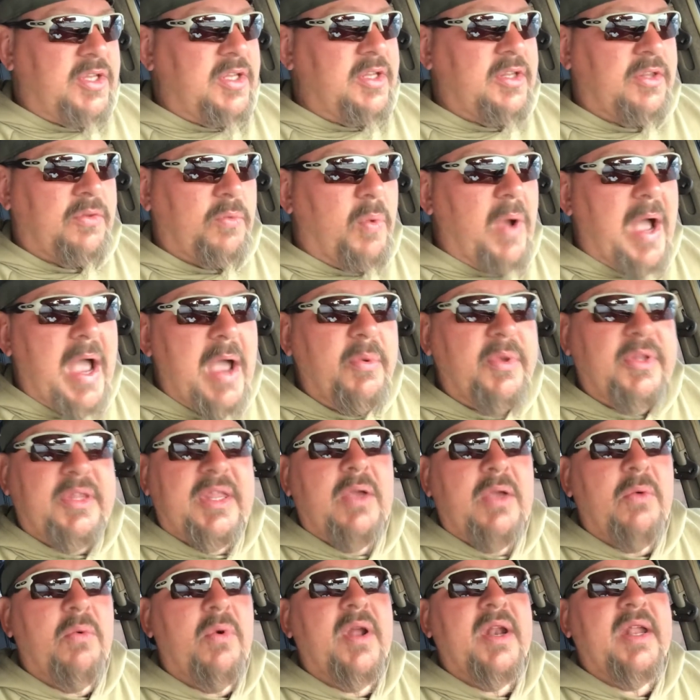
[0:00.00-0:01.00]
Why would
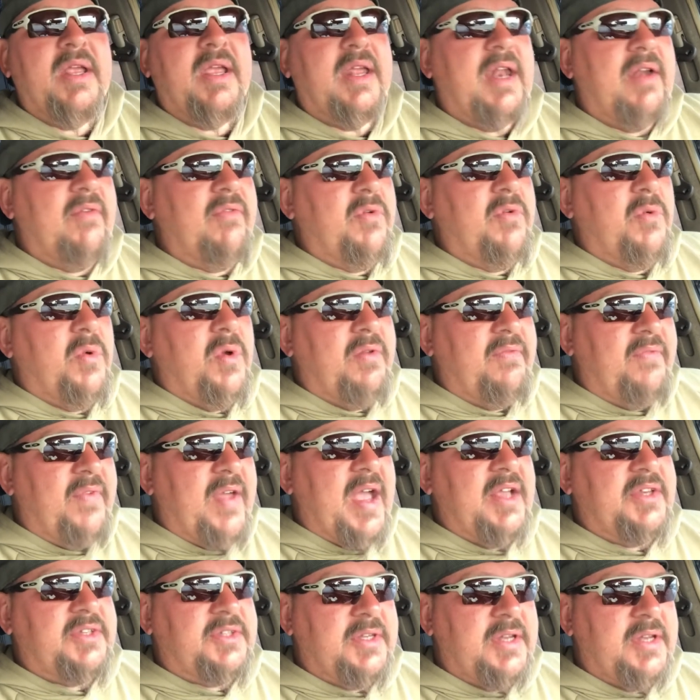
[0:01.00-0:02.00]
they want to get everyone
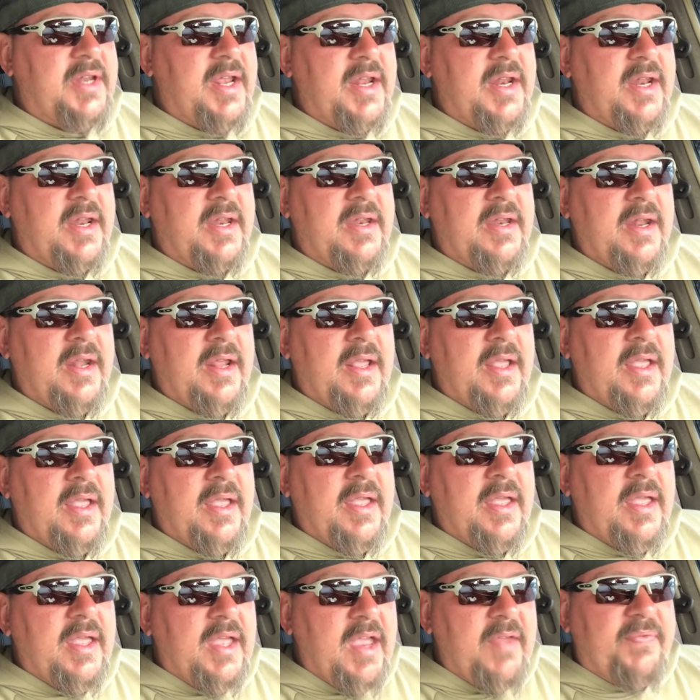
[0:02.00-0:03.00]
vaccinated?
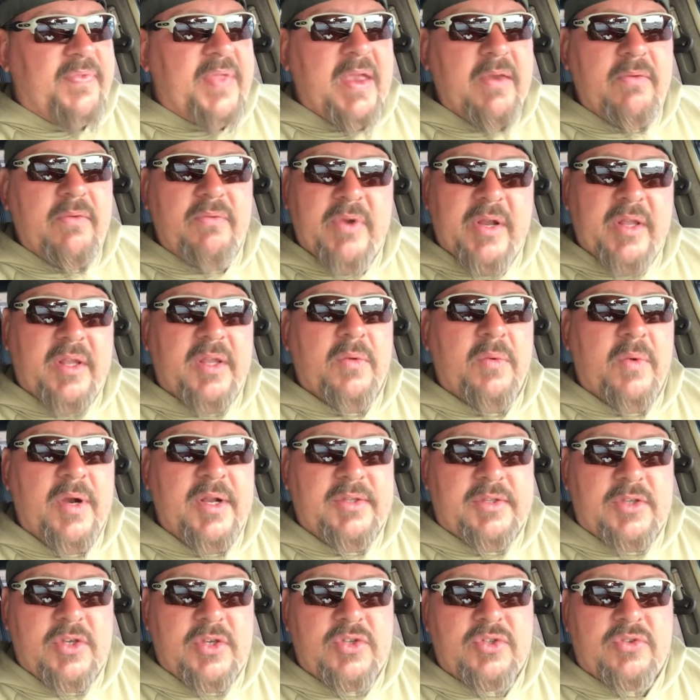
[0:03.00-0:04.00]
If they really
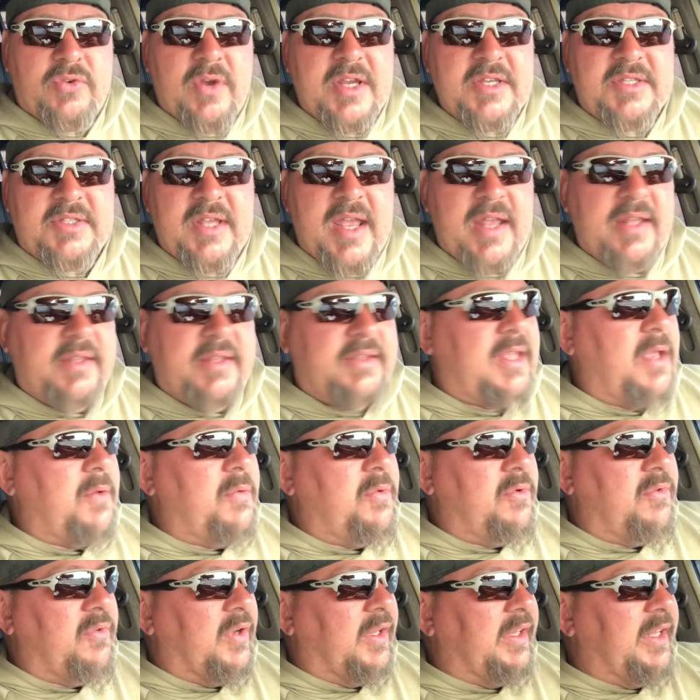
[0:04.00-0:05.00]
wanted to stress that, they
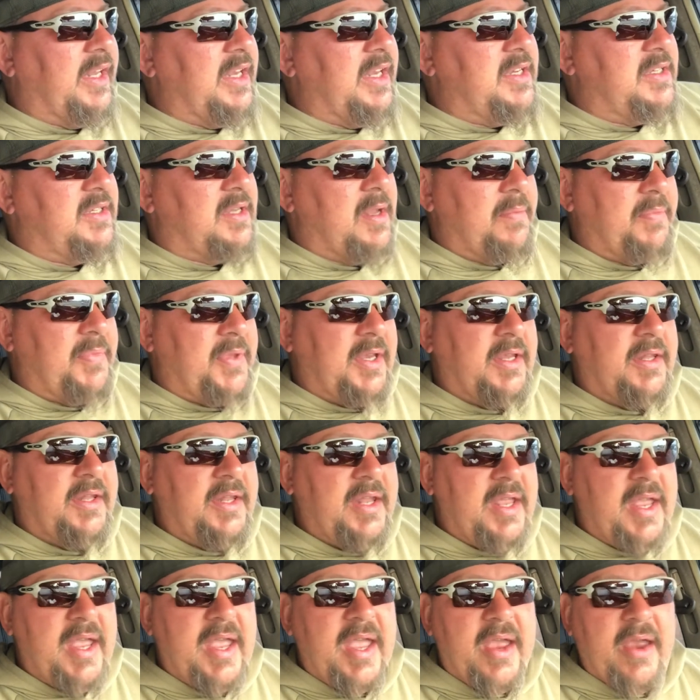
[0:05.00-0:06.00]
would release something in
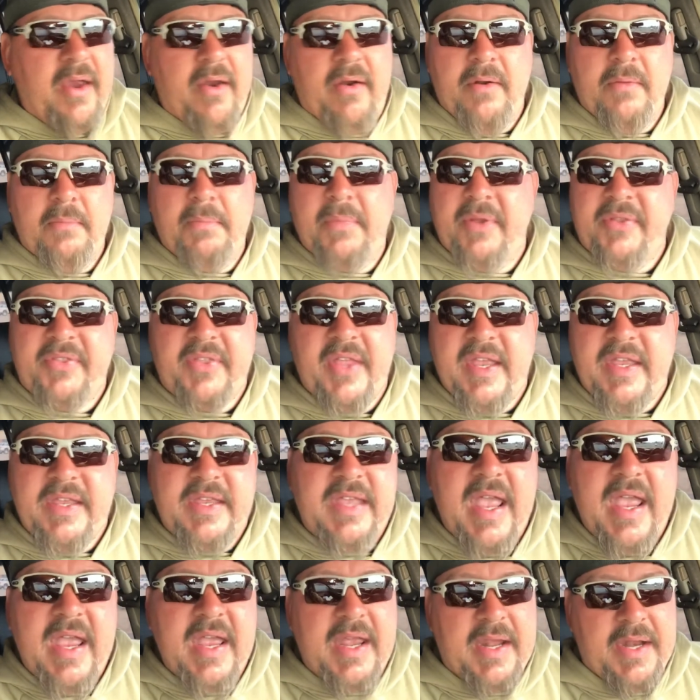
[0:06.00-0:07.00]
the air. But they
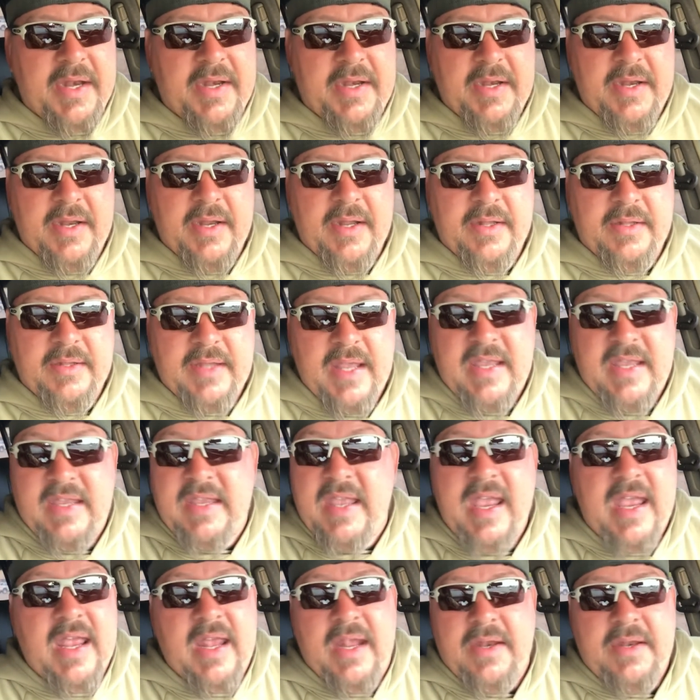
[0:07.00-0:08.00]
can't. They
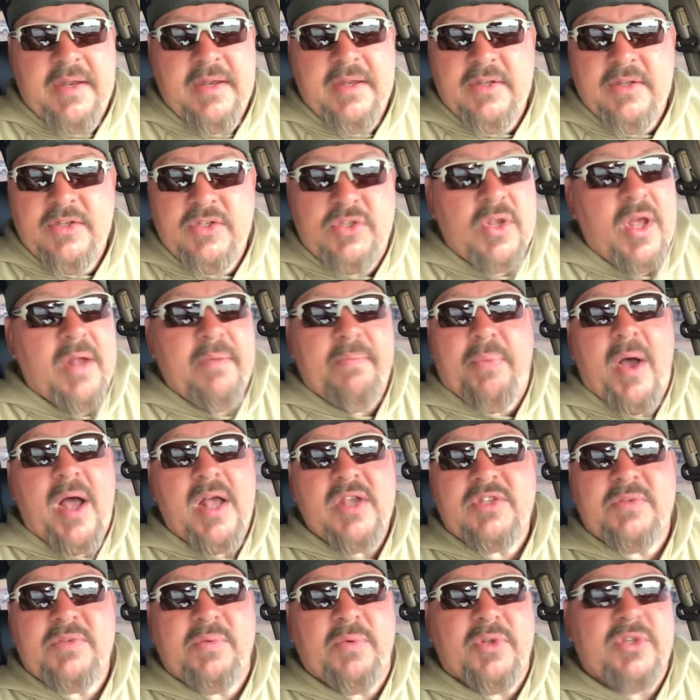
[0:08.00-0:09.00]
can't. It's not
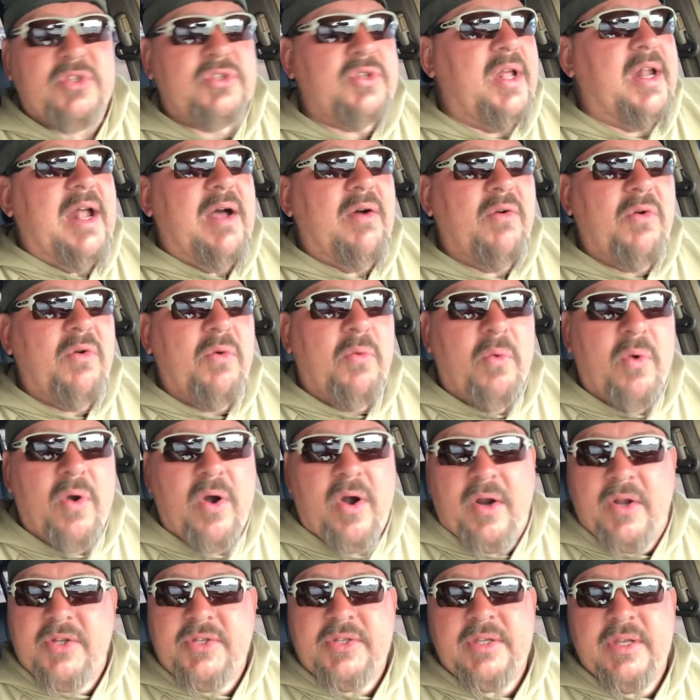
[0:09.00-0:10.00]
possible. It's not how it
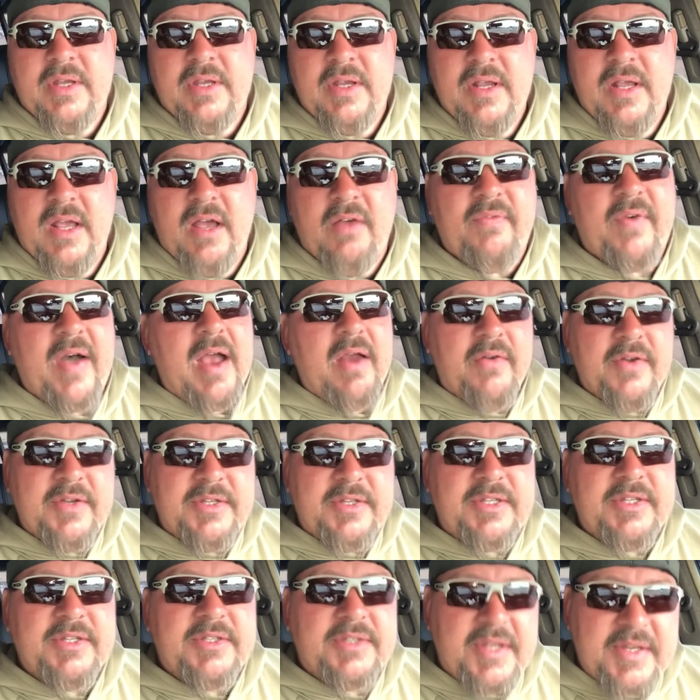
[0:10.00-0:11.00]
works. A
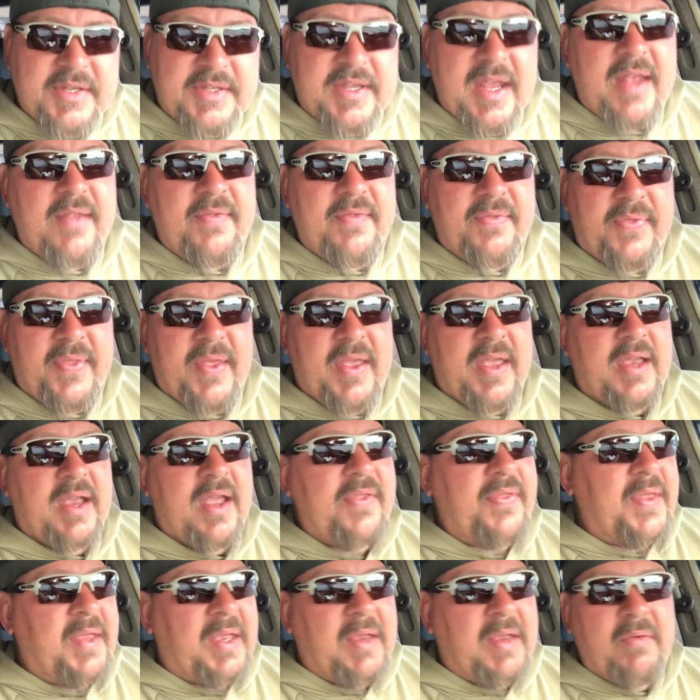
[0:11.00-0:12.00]
virus is a dead thing.
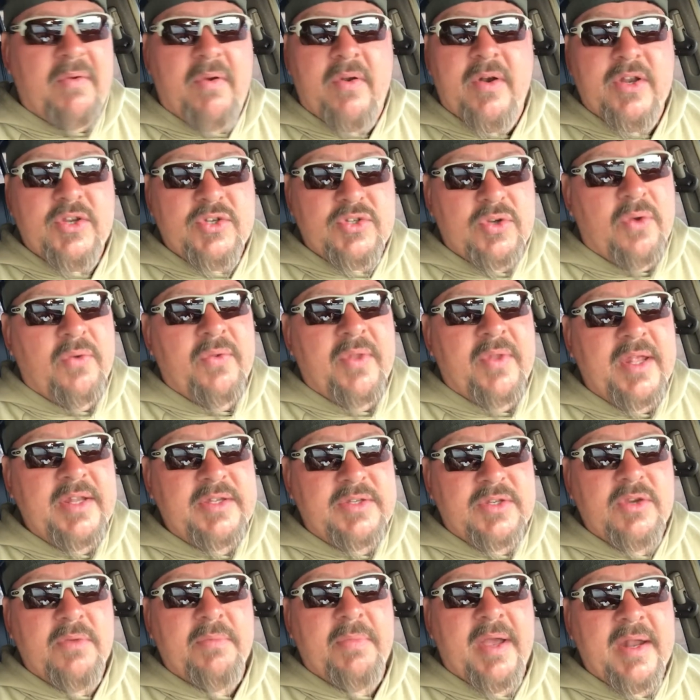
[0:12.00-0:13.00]
I think I've already shown that
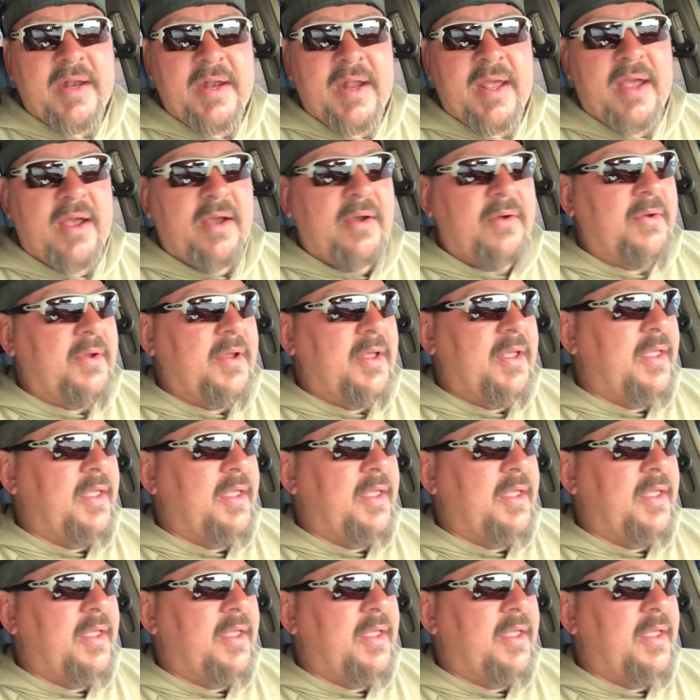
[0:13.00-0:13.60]
to you by now.